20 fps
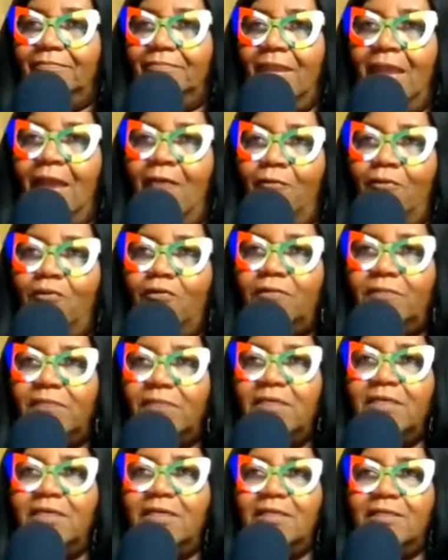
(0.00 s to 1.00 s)
And when you
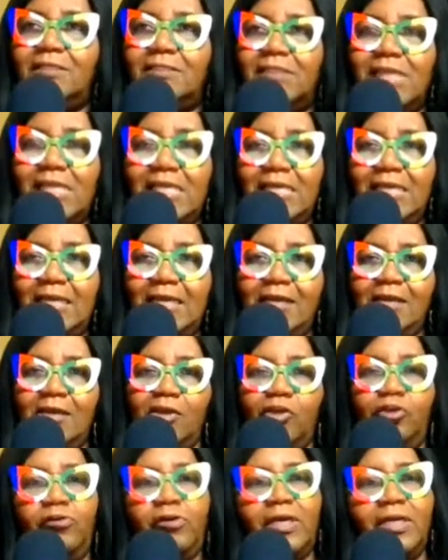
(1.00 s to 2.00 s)
sit in a seat,
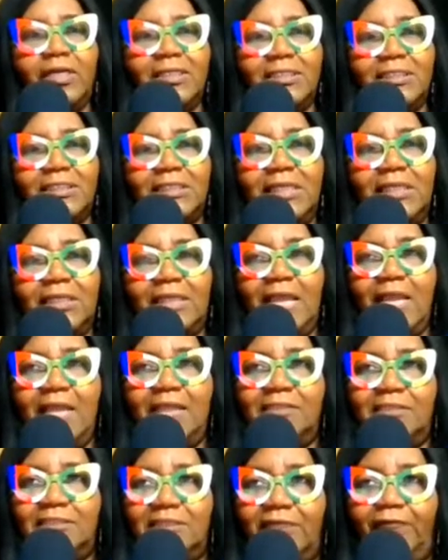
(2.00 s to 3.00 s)
you're going to see
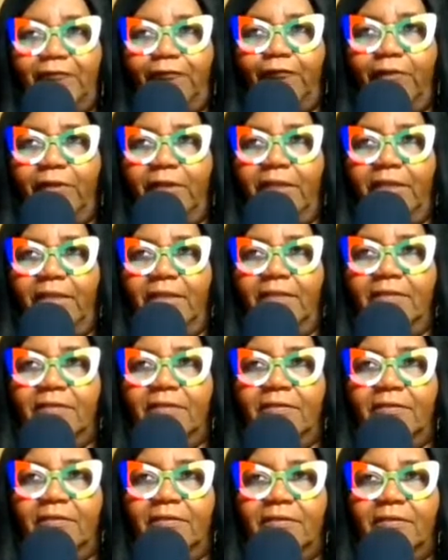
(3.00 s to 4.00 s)
things differently
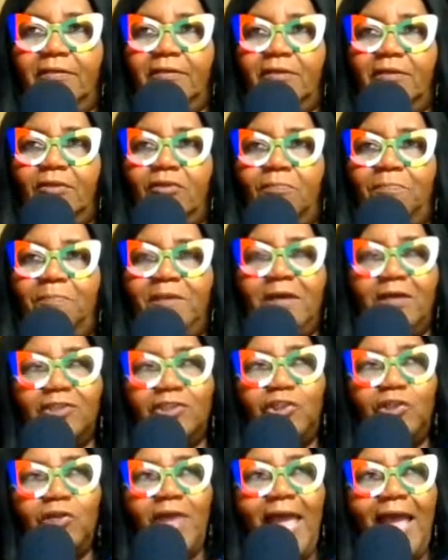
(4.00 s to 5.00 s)

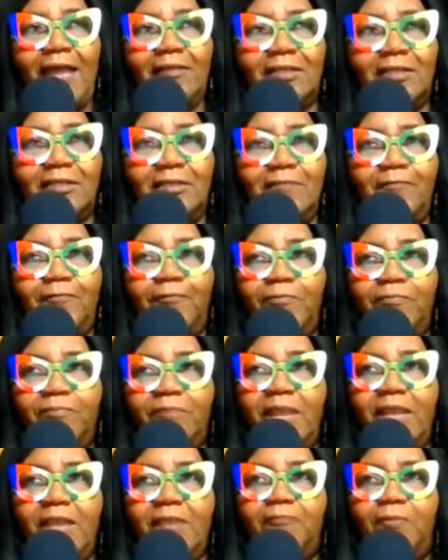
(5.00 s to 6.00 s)
because you have to look from
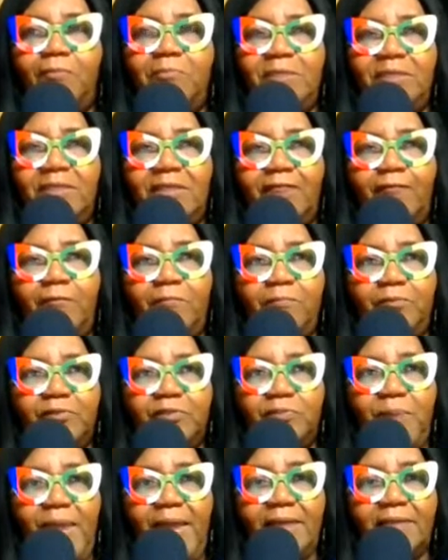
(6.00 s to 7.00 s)
things from a different
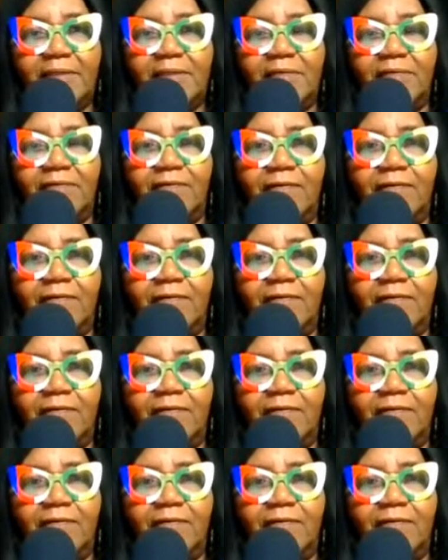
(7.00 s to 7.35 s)
perspective.